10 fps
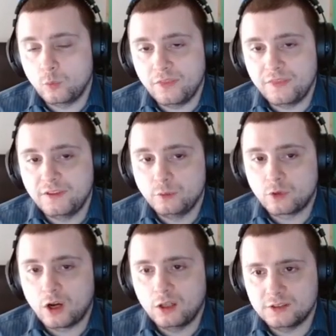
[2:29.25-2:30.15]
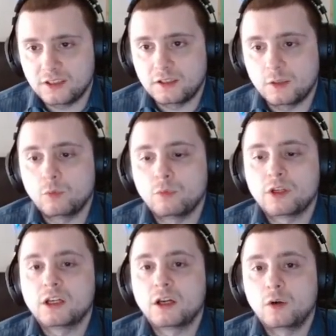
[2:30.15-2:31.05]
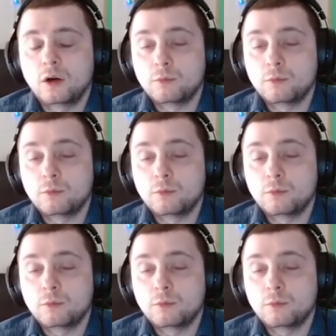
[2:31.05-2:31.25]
with the new content that we're bringing out,